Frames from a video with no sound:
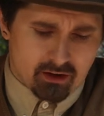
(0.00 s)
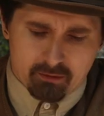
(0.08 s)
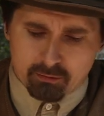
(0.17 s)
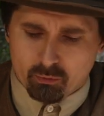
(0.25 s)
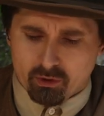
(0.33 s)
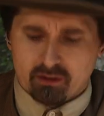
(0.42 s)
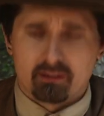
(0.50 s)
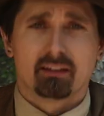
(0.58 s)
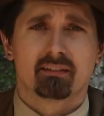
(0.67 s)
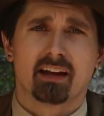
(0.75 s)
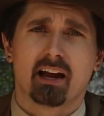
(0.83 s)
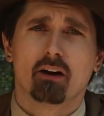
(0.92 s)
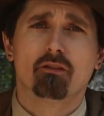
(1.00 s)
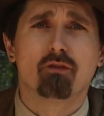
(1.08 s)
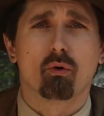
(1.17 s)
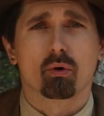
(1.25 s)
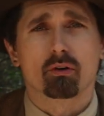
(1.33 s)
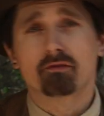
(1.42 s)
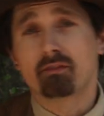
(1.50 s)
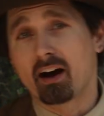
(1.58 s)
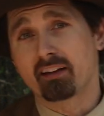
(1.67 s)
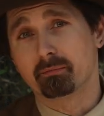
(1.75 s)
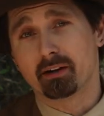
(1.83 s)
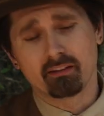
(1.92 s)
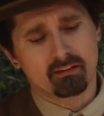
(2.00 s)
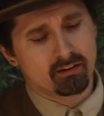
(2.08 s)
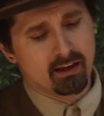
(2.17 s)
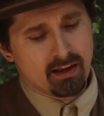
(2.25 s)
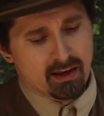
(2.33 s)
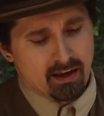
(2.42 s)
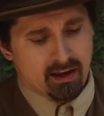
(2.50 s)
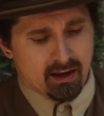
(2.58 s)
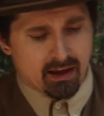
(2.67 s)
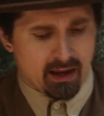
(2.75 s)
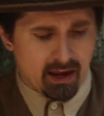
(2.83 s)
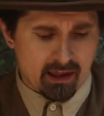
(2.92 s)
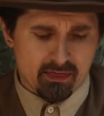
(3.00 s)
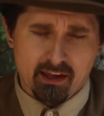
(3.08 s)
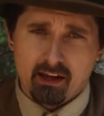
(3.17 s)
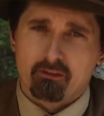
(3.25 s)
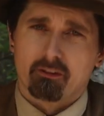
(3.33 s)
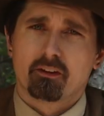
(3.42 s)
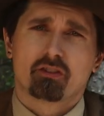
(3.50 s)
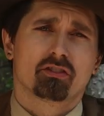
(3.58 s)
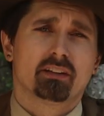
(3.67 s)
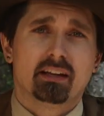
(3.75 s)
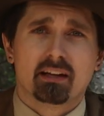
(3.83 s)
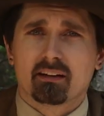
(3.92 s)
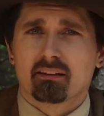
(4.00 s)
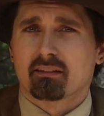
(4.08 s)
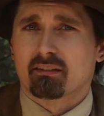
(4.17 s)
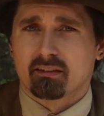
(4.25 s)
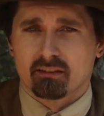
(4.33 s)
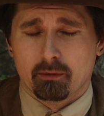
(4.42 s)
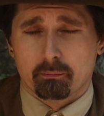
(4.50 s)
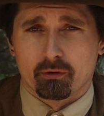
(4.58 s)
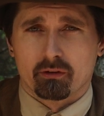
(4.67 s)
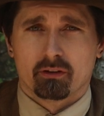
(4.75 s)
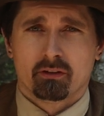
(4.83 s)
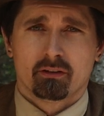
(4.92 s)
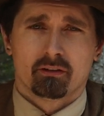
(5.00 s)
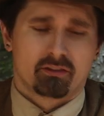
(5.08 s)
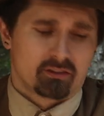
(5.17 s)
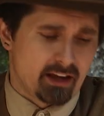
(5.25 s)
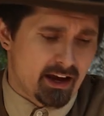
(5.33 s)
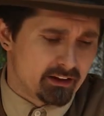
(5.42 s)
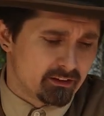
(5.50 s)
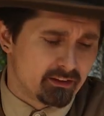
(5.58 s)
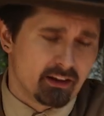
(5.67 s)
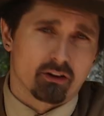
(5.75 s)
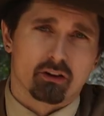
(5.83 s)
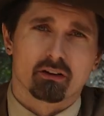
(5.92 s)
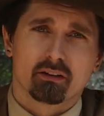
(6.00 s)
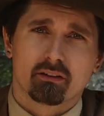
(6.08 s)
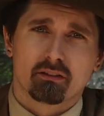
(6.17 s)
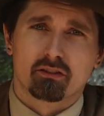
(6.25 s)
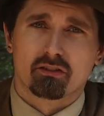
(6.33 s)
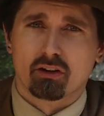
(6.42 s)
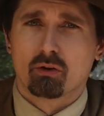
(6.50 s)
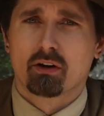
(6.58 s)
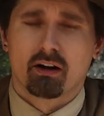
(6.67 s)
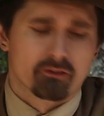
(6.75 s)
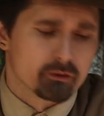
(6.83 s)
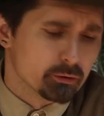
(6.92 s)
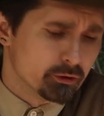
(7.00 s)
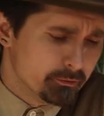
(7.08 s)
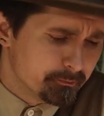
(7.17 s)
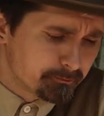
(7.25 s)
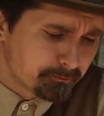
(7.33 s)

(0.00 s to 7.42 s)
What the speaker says: I've been wearing these now for 5 months, and they have officially hit slipper status. They are so comfortable.